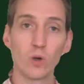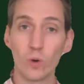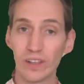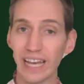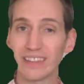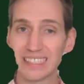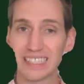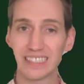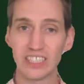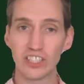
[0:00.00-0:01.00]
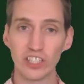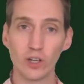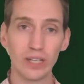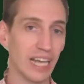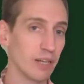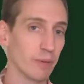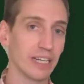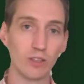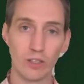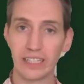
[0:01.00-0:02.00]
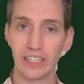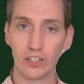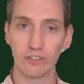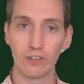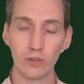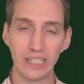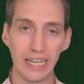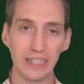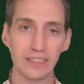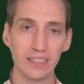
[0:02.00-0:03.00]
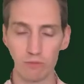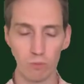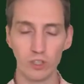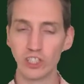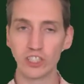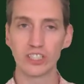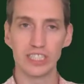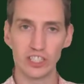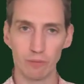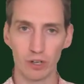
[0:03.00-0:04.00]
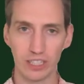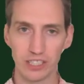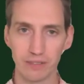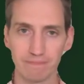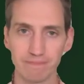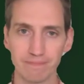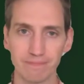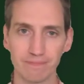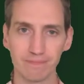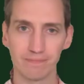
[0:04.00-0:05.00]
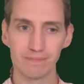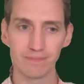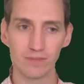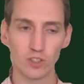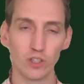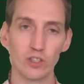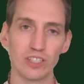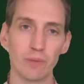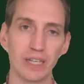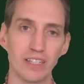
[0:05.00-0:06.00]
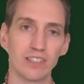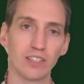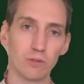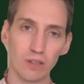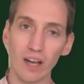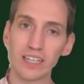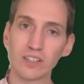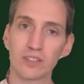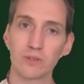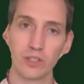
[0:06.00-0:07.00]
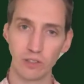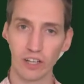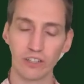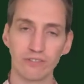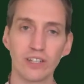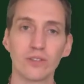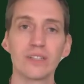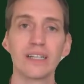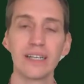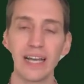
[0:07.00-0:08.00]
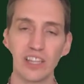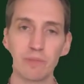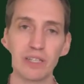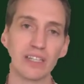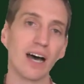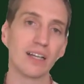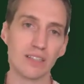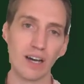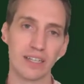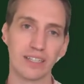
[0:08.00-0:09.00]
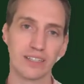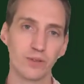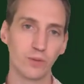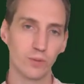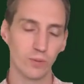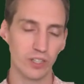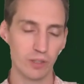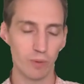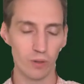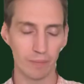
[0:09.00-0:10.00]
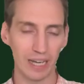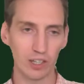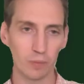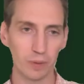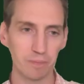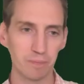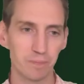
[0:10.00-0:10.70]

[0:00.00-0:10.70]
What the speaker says: Without that 6-digit code, anybody looking at your phone data would just see gibberish. So you use the PIN to lock it when you lock your phone, and the PIN to unlock it when you pull it back open.